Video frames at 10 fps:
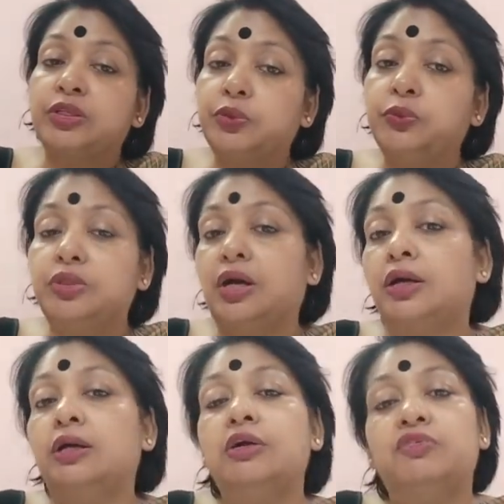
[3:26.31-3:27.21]
to
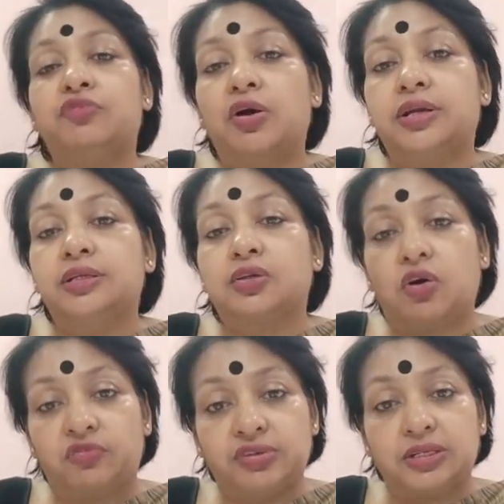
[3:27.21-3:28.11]
the forest
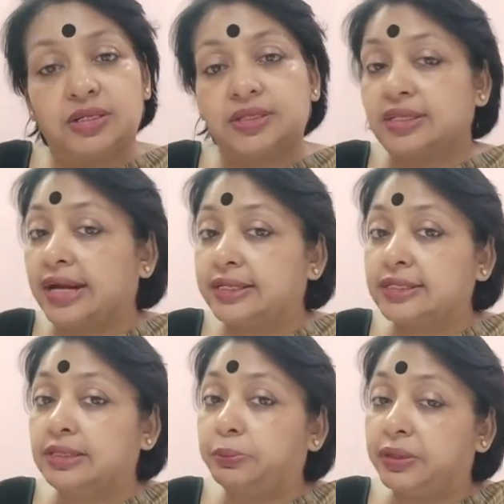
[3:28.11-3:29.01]
officers, that
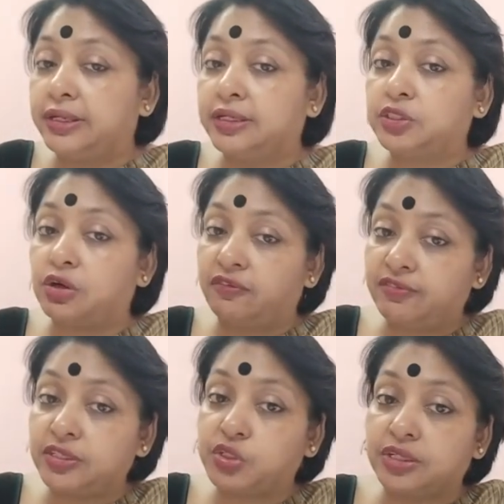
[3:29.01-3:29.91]
is the British
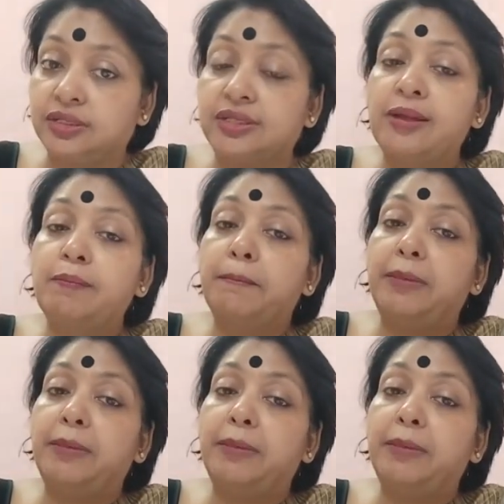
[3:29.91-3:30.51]
officials,